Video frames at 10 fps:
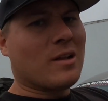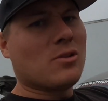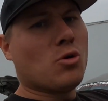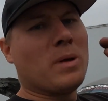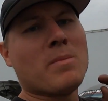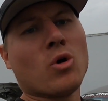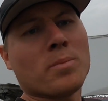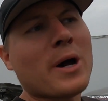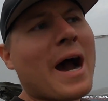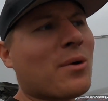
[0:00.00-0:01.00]
a little bit
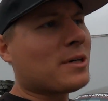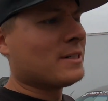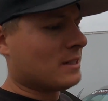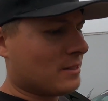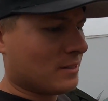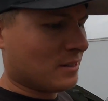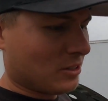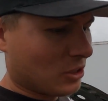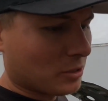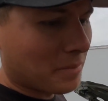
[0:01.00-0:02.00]
more power
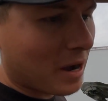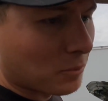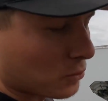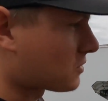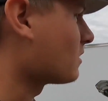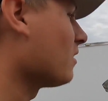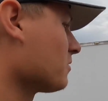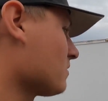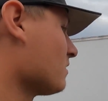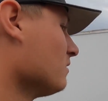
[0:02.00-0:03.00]
good amount more
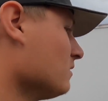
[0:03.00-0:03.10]
sauce